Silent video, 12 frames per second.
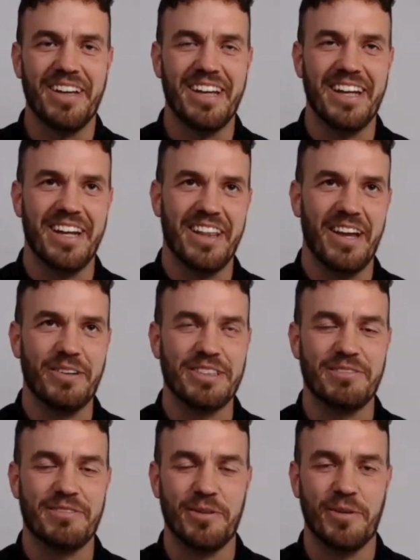Yeah, there was
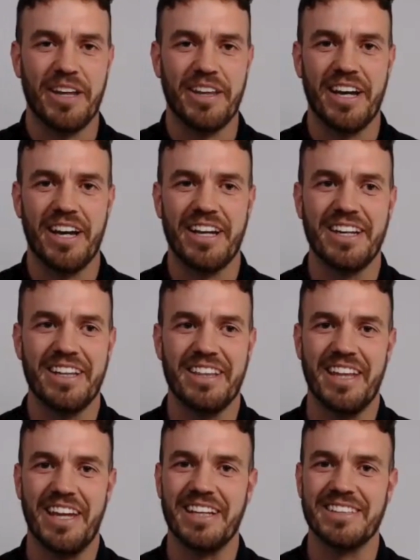a few other
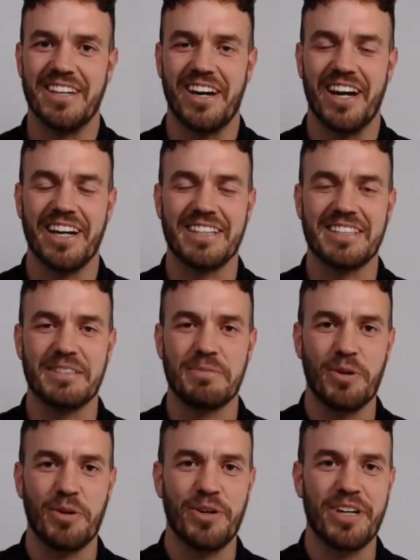things that I
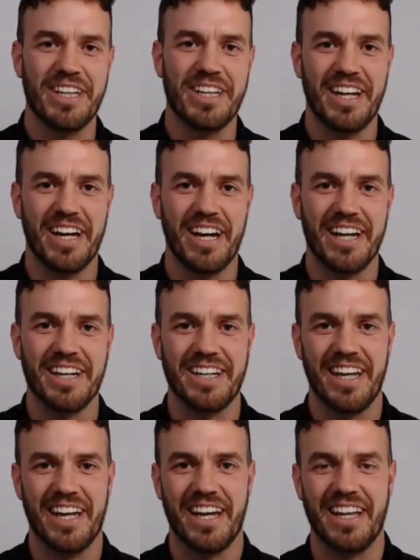explored, and then
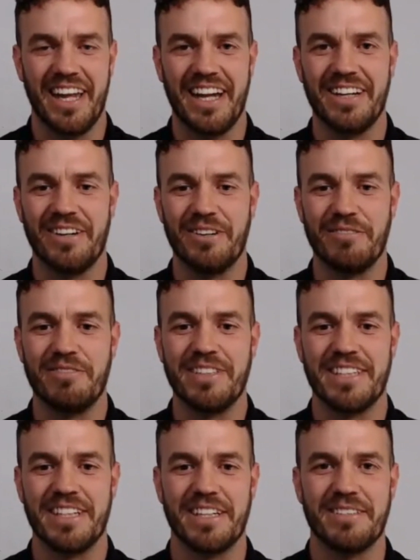I landed on physio.